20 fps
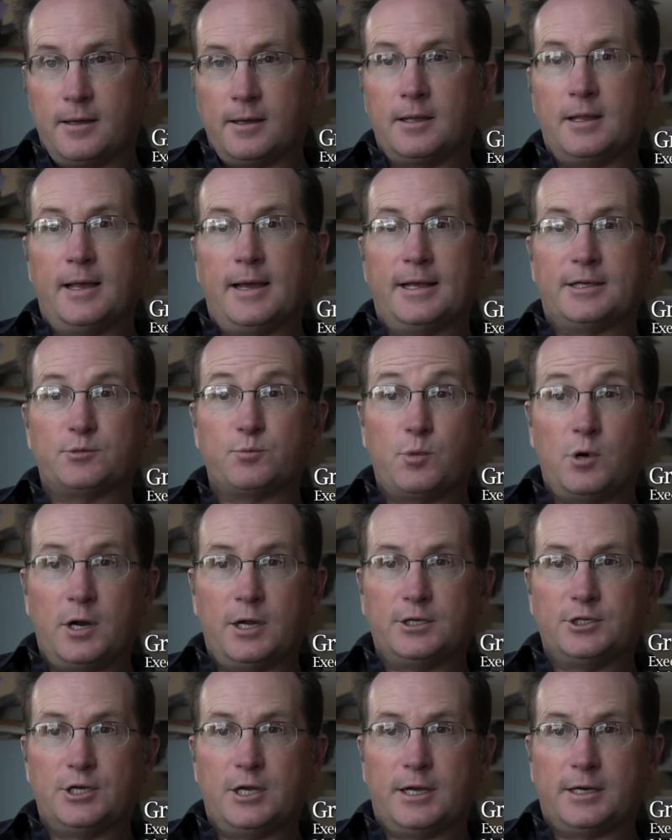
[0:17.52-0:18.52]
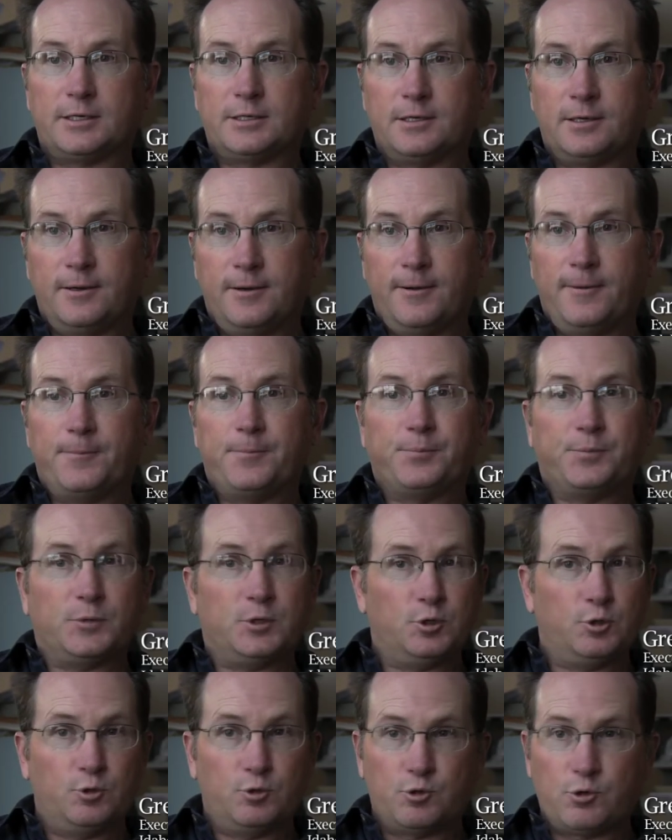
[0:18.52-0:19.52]
class project
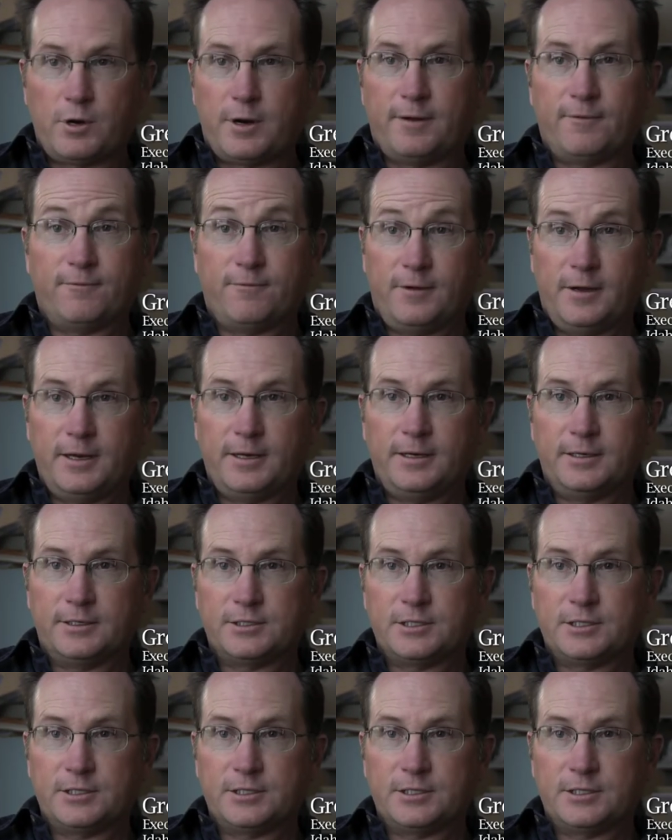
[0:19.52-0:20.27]
to try and find a